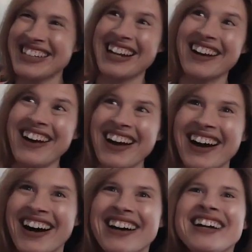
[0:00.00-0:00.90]
it's like,
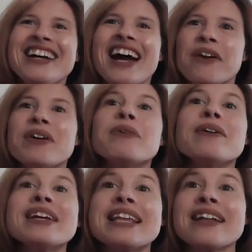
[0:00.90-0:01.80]
ah, and we
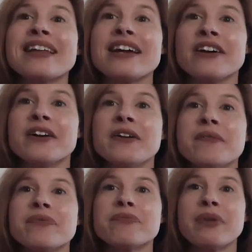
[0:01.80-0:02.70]
we will get that later.
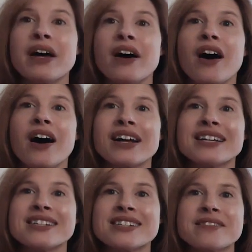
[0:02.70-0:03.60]
But Hak
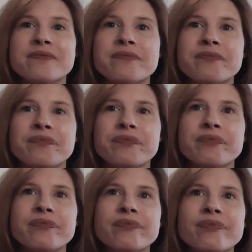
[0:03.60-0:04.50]
is
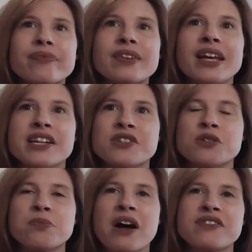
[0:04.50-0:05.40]

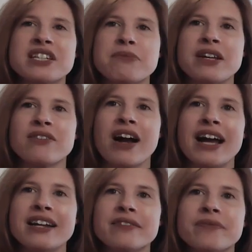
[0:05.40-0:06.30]
Iksu's prophecy being
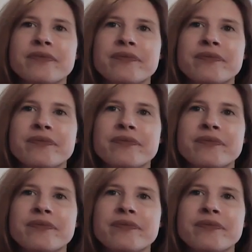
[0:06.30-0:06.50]
right.